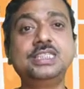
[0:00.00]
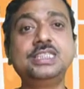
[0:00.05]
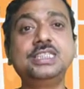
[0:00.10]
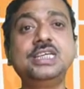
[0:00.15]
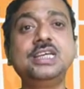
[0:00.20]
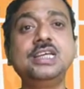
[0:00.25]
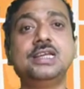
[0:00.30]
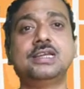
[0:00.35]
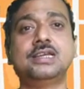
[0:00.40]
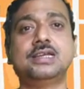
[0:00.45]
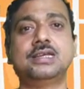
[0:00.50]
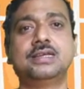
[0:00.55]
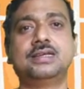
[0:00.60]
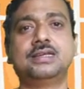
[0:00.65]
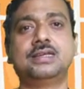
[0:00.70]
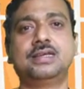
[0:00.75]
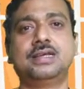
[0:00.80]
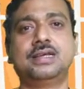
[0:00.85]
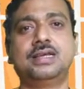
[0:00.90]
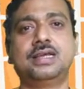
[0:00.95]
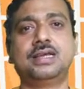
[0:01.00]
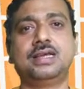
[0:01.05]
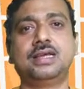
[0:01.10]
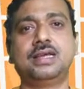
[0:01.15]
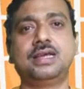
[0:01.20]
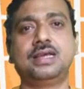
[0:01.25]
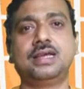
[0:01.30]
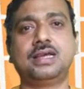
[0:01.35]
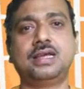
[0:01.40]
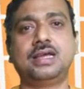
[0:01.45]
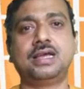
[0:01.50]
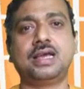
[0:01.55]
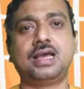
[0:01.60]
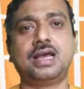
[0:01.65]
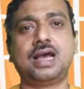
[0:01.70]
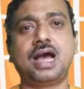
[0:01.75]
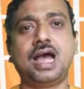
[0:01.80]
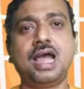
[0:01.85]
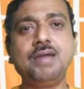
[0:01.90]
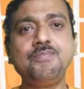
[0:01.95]
chill.
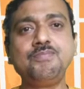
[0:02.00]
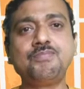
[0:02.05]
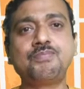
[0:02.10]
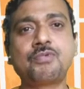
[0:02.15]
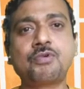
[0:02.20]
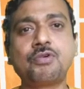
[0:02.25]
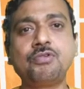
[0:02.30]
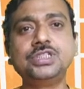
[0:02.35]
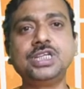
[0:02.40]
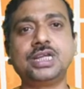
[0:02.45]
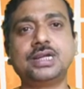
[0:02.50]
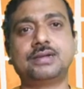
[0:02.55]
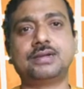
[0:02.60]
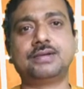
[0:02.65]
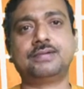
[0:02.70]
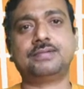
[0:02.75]
I am frozen,